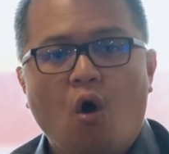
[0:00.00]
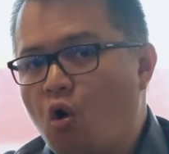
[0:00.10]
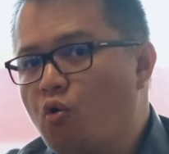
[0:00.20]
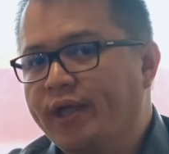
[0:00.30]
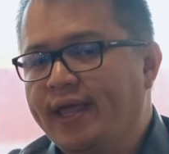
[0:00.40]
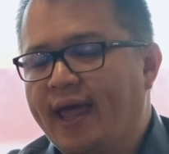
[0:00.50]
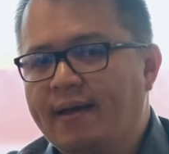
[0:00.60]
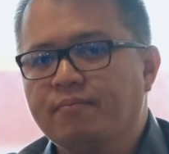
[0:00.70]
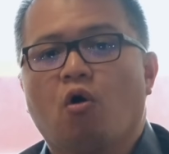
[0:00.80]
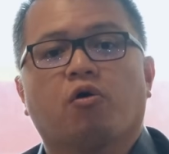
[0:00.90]

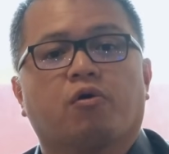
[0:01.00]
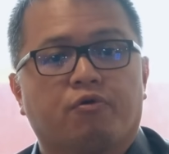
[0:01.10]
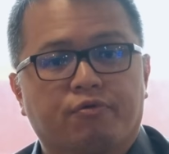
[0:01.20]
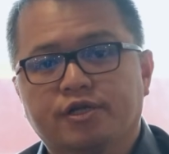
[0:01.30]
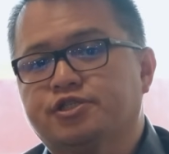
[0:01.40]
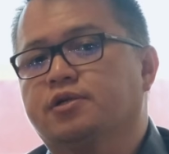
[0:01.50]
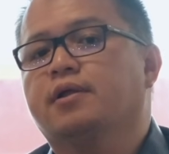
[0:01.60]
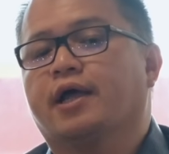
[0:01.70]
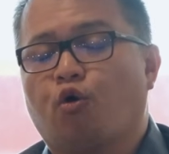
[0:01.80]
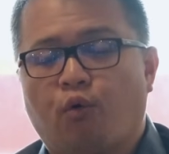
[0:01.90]
OEM or
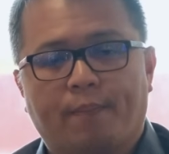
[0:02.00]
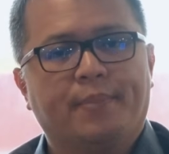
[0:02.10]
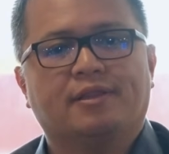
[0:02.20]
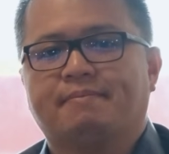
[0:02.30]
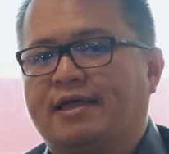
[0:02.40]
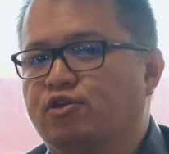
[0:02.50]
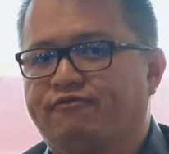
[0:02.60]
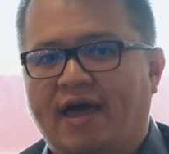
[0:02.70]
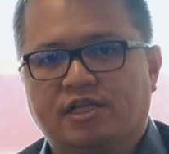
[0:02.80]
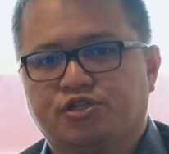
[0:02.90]
original equipment
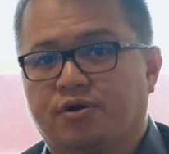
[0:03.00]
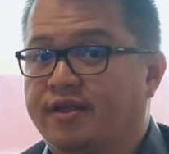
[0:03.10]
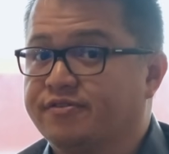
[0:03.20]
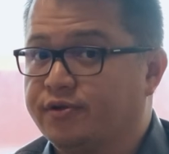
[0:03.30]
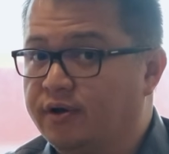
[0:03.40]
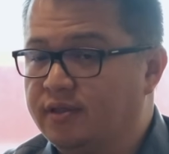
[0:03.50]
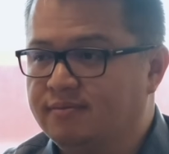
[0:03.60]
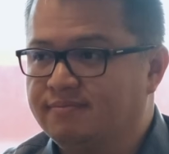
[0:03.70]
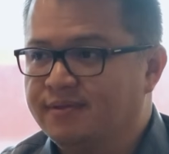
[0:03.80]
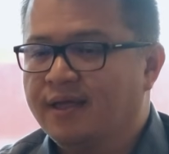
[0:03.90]
manufacturer is good,
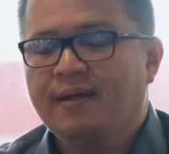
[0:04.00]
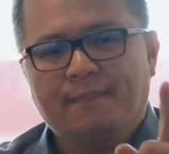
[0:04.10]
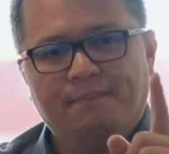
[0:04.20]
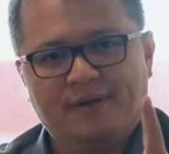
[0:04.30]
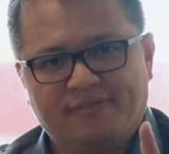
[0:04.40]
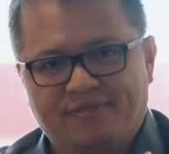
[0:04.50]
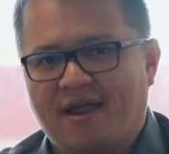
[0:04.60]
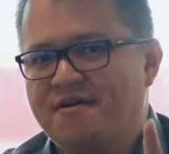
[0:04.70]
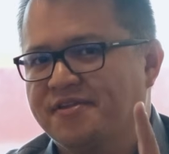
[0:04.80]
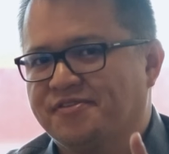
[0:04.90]
but
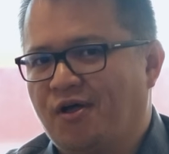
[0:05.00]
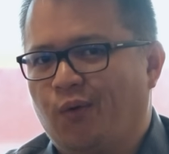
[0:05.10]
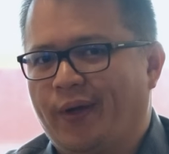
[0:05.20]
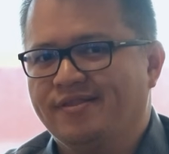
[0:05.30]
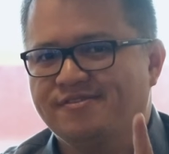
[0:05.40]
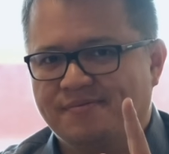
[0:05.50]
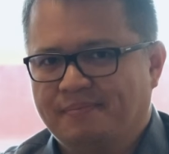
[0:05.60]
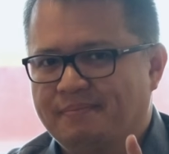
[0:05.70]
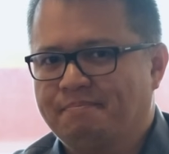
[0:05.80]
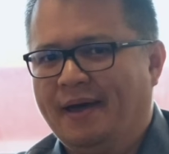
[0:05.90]
there is always
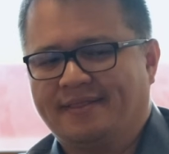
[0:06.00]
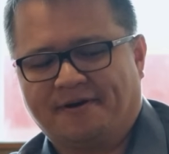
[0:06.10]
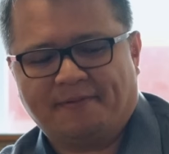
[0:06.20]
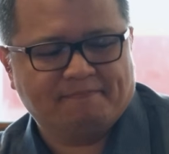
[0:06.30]
better.